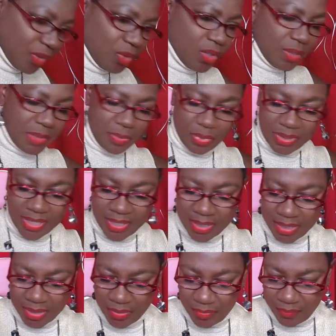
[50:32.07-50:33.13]
Oh, let me put that
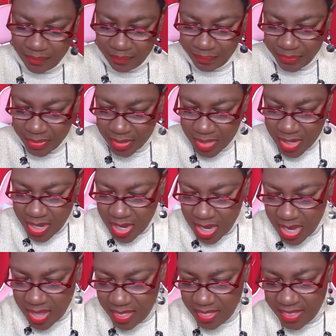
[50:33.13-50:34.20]
here.
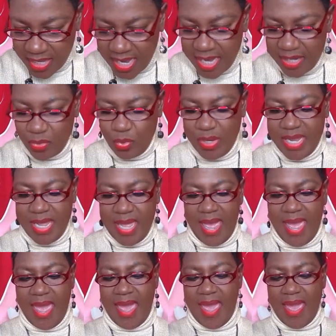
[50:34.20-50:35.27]
And then we
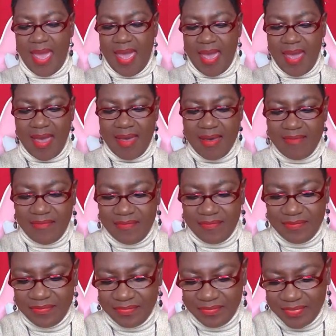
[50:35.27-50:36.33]
have
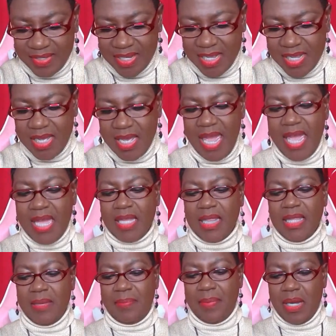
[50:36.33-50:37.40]
a
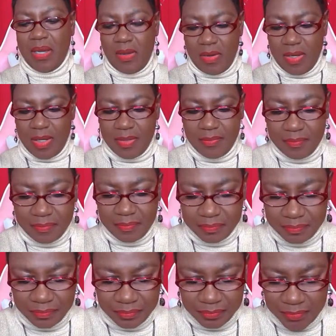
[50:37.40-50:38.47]
clip on.
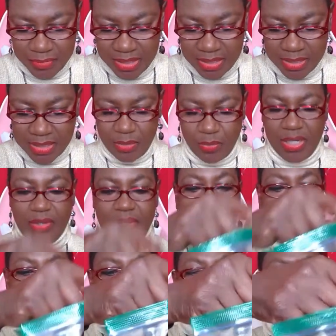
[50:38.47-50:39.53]
Let's see,
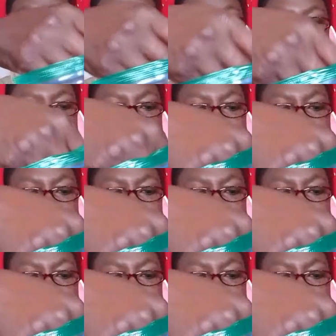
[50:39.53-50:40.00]
where is it?